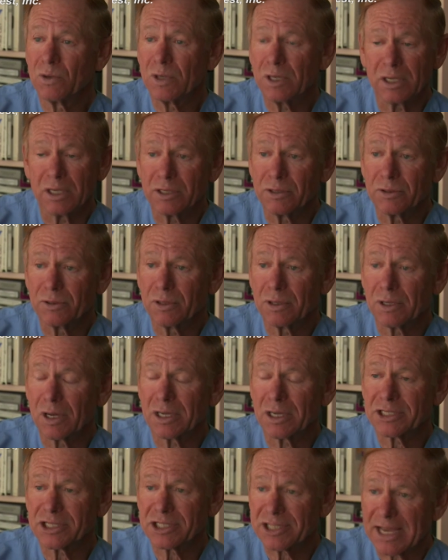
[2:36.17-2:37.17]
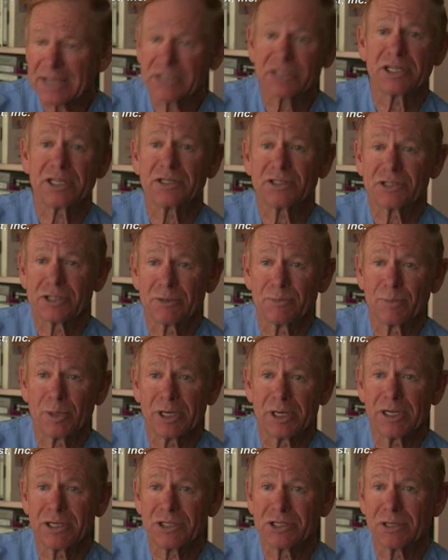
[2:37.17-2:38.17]
in assessing
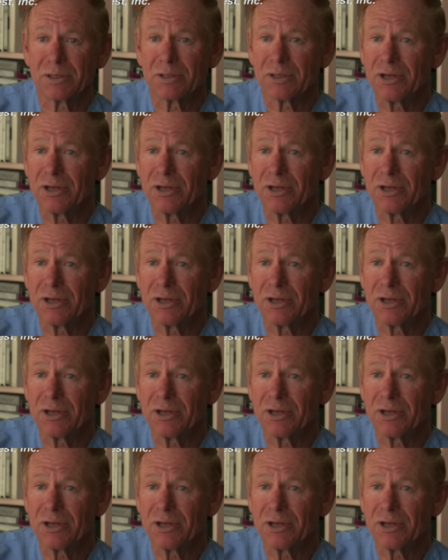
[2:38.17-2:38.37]
somebody's